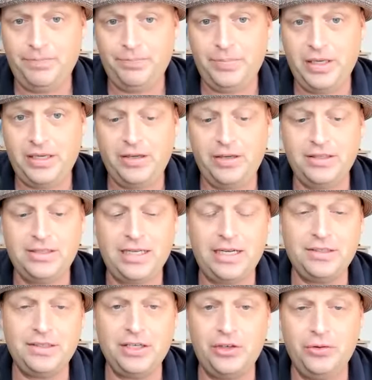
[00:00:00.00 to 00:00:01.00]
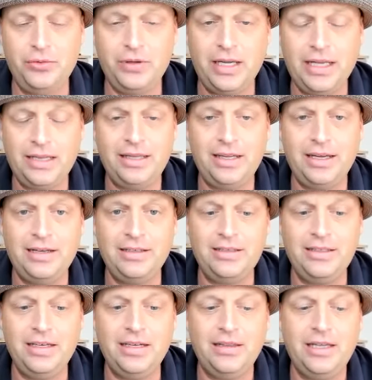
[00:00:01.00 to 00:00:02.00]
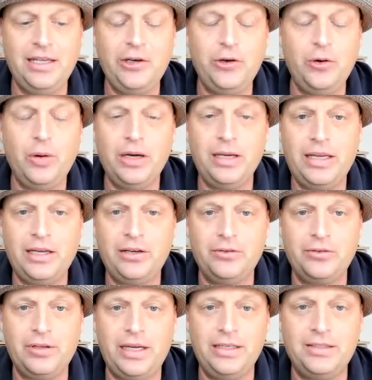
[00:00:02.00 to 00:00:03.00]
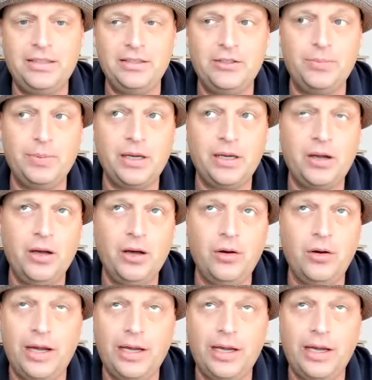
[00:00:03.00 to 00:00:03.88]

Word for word: Because it sounds like you get the idea that you don't want to get your license and be like, oh,